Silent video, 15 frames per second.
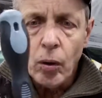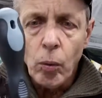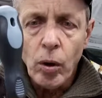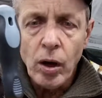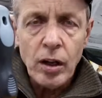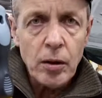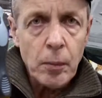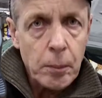
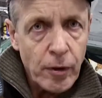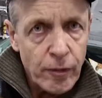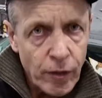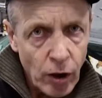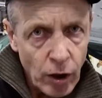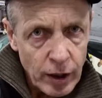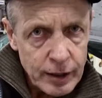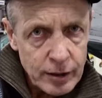Well, it
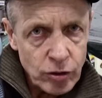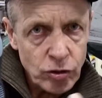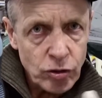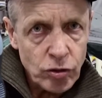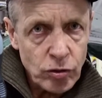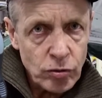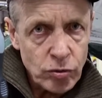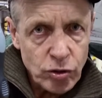
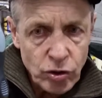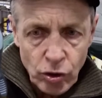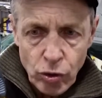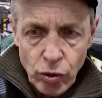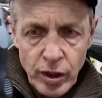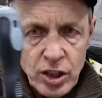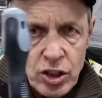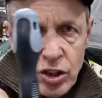provides
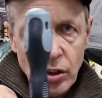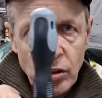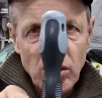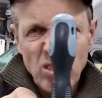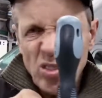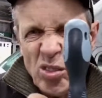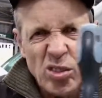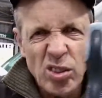
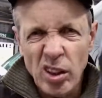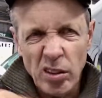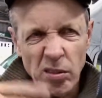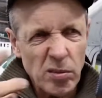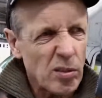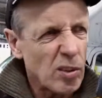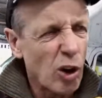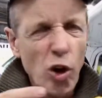secretions
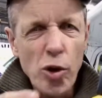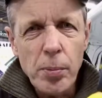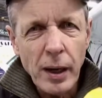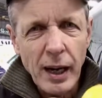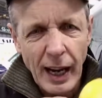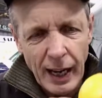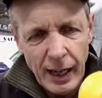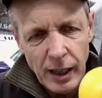and
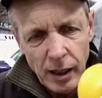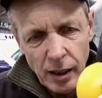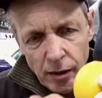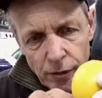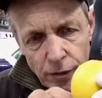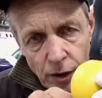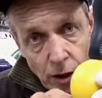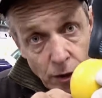
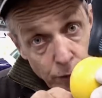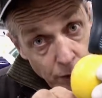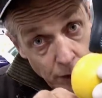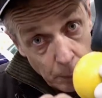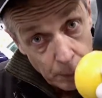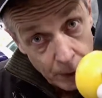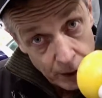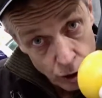lubricating for
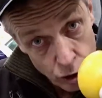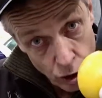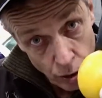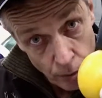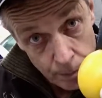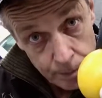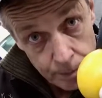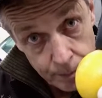the pee
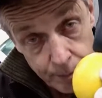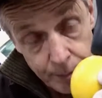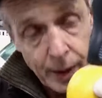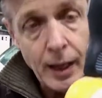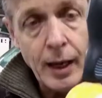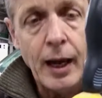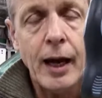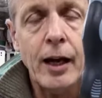tube.
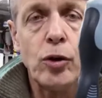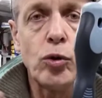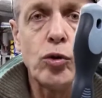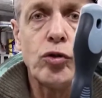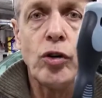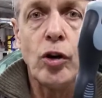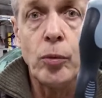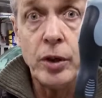And
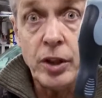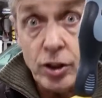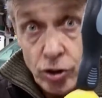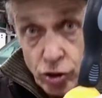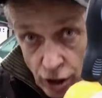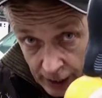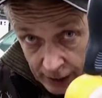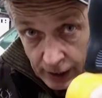also when you
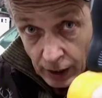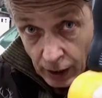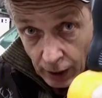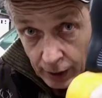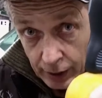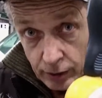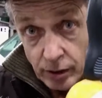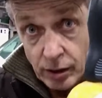
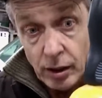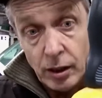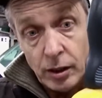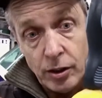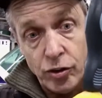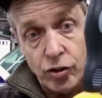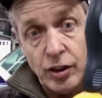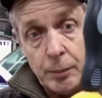ejaculate,
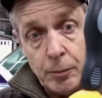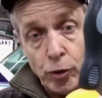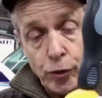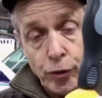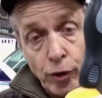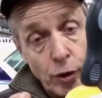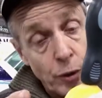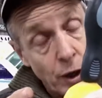the seminal
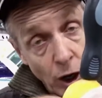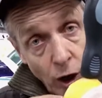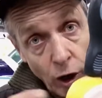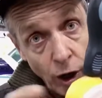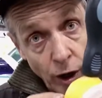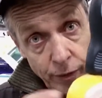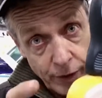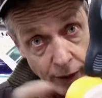fluid, a
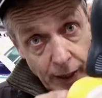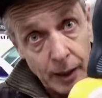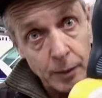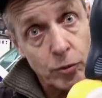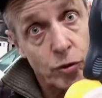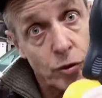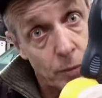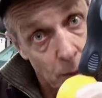lot of it
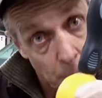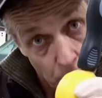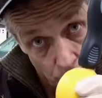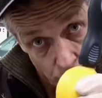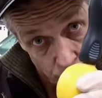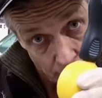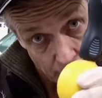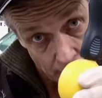comes from the
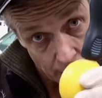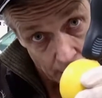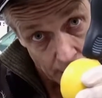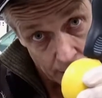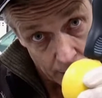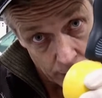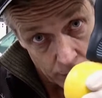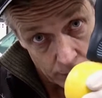prostate
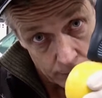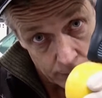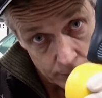gland.